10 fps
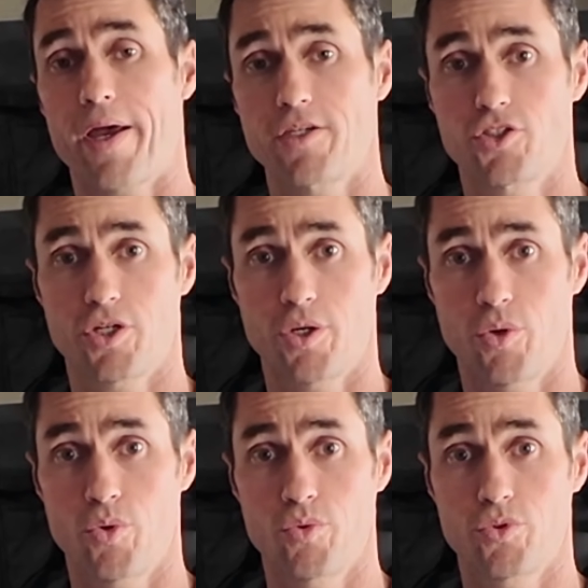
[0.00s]
I
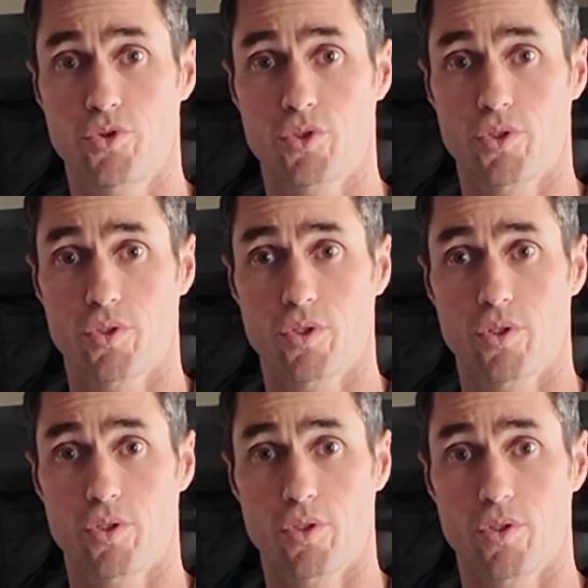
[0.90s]
chose
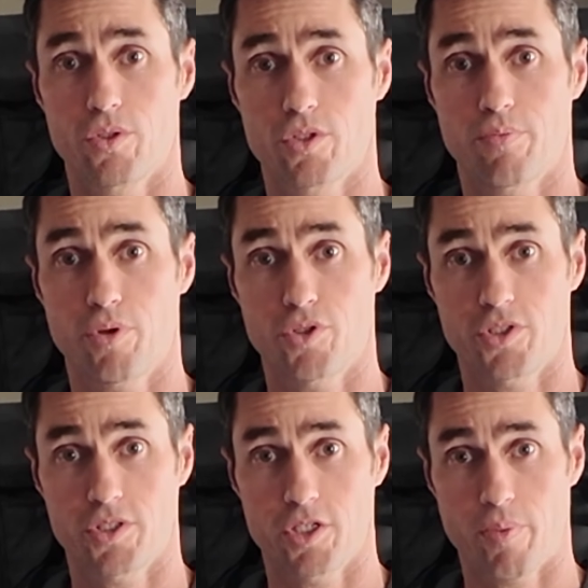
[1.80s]
to purchase
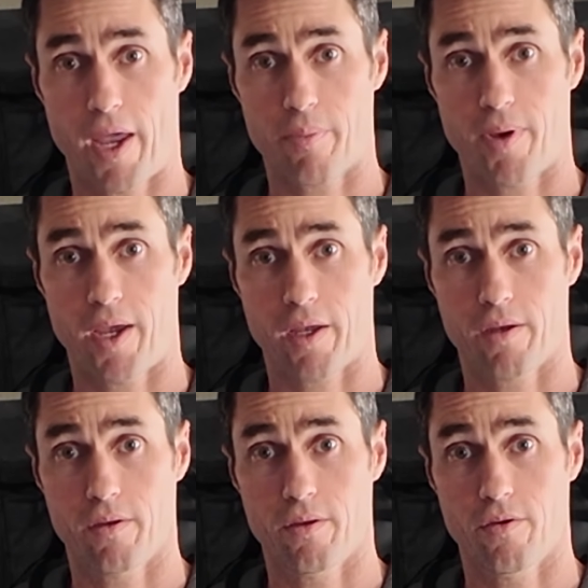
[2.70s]
this backpack
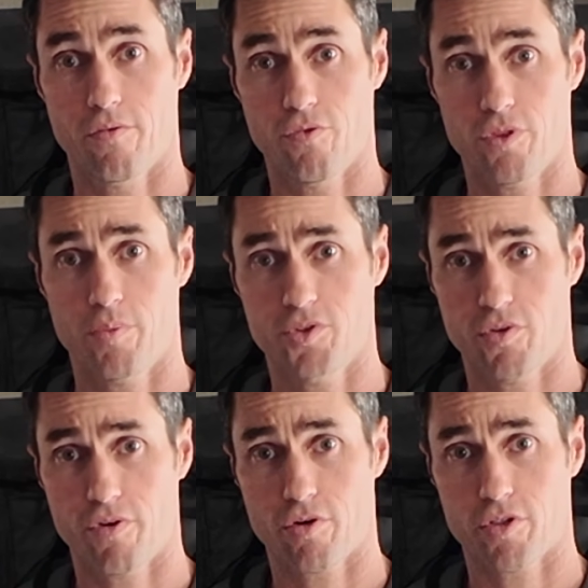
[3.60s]
for the
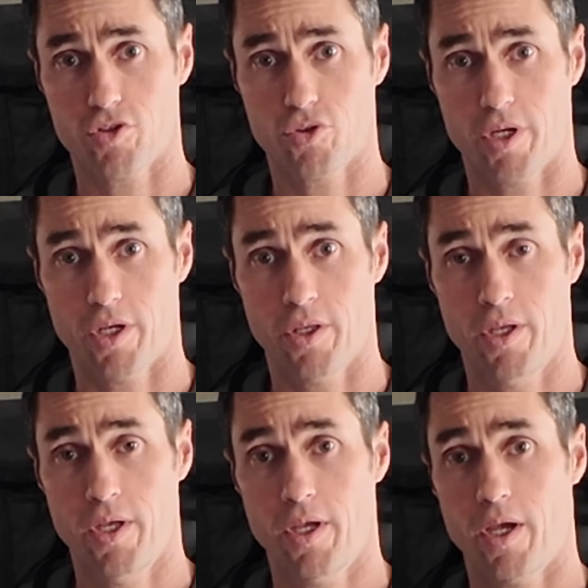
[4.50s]
Pacific Crest Trail.
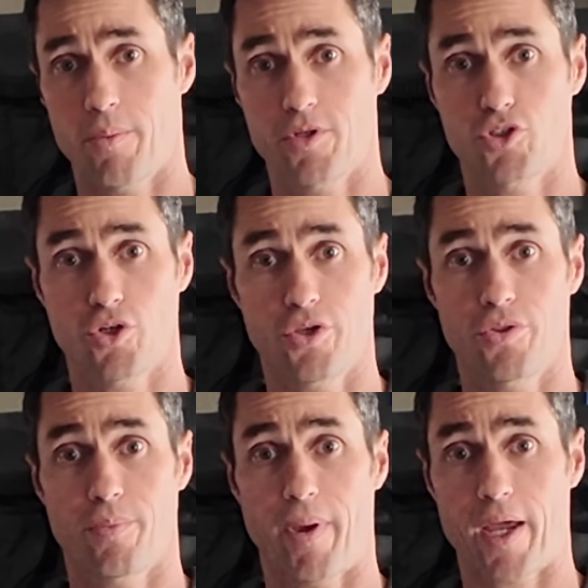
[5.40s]
I'm gonna show you
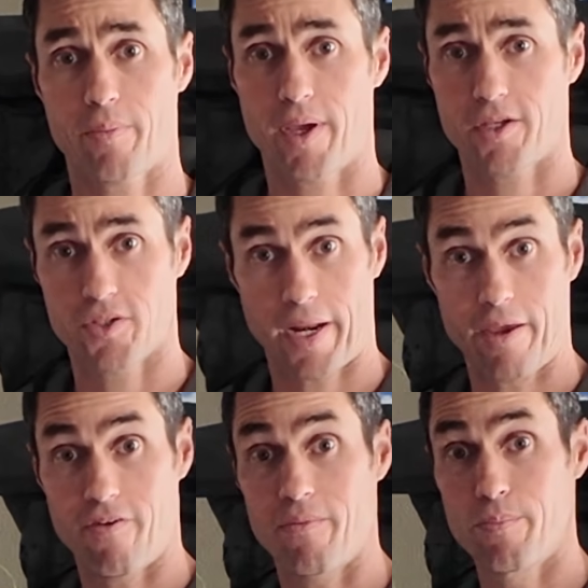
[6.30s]
the backpacks that
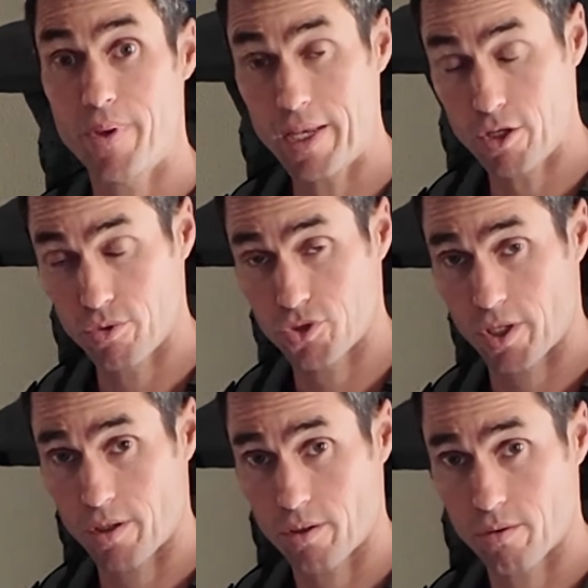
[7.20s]
I've been
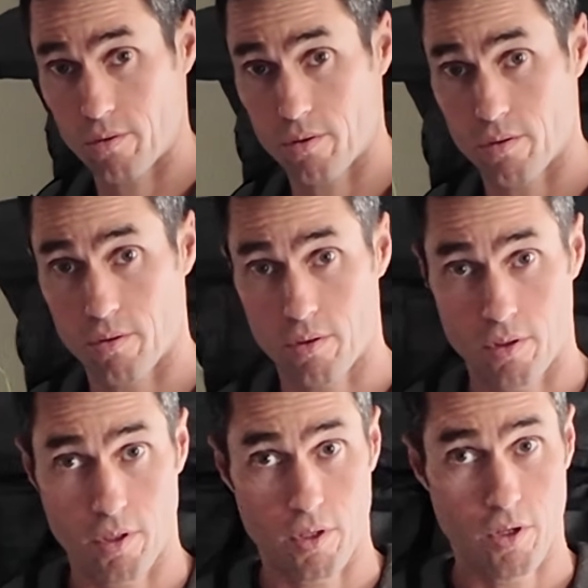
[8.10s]
using
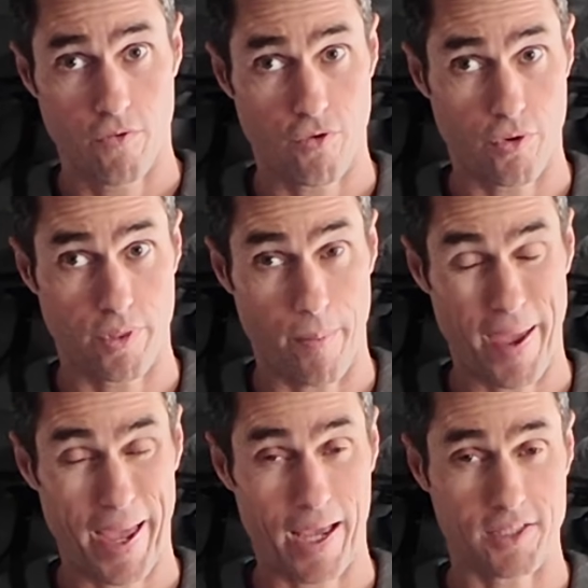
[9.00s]
for the
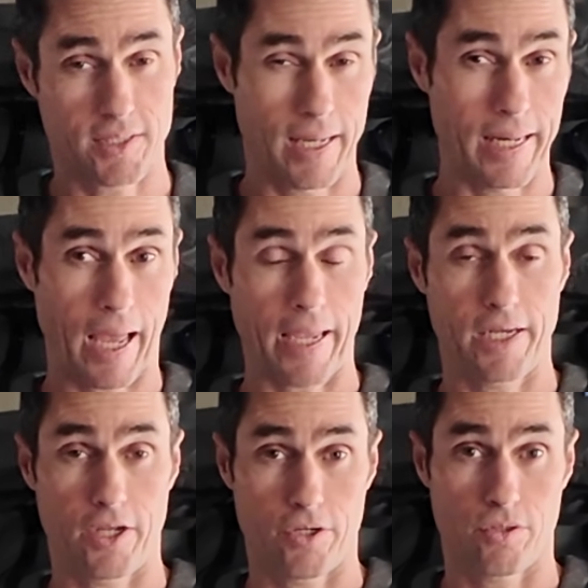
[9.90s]
past 9
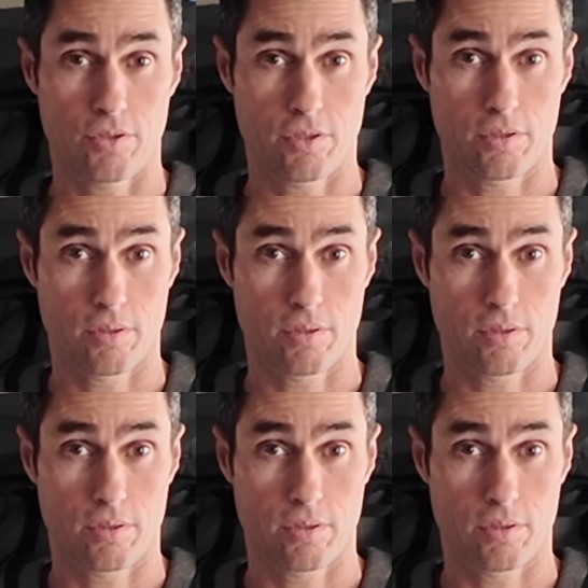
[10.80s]
years,